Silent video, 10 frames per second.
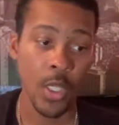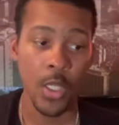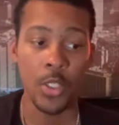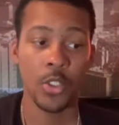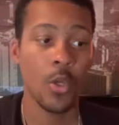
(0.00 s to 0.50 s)

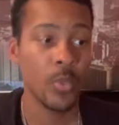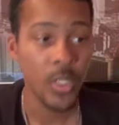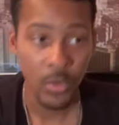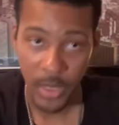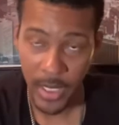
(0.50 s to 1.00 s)
So we're going
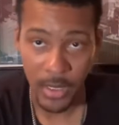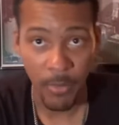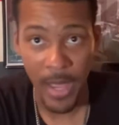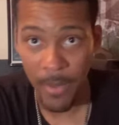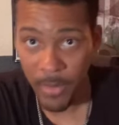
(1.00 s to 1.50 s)
to look at the
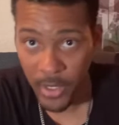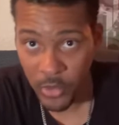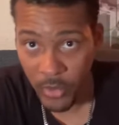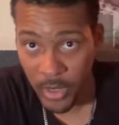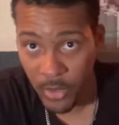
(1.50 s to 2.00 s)
Batman
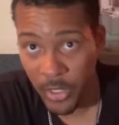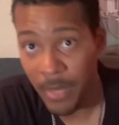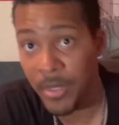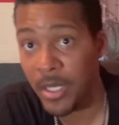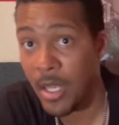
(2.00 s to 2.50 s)
trailer, and I'm going
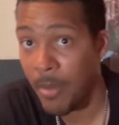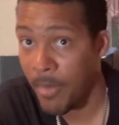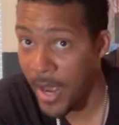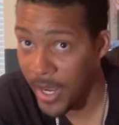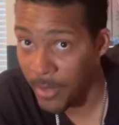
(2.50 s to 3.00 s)
to give y'all
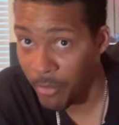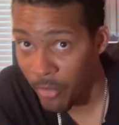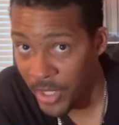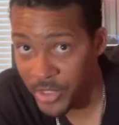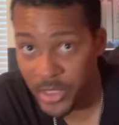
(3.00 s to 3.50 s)
my
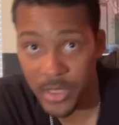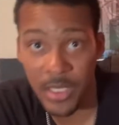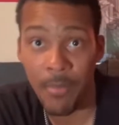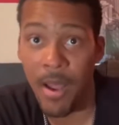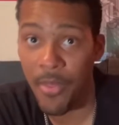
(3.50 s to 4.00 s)
impressions and
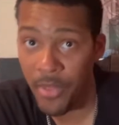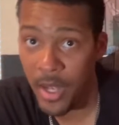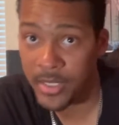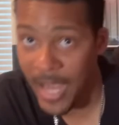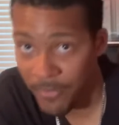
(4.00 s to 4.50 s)
my
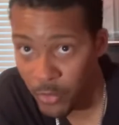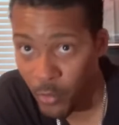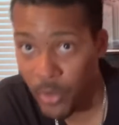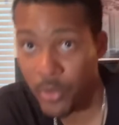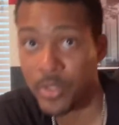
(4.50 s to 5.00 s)
thoughts
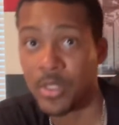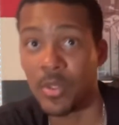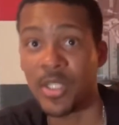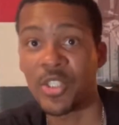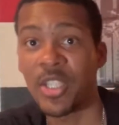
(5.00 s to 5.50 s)
afterwards. So
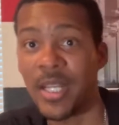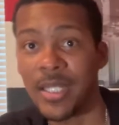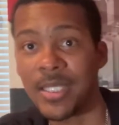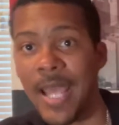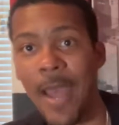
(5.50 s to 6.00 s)
let's check
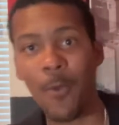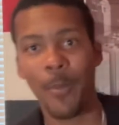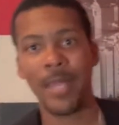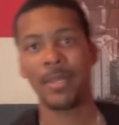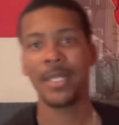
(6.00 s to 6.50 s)
this out,
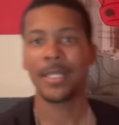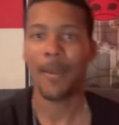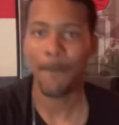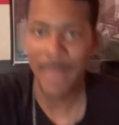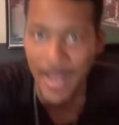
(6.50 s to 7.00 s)
baby. The
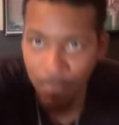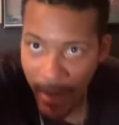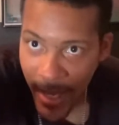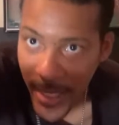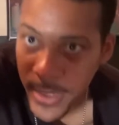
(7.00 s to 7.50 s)
Batman.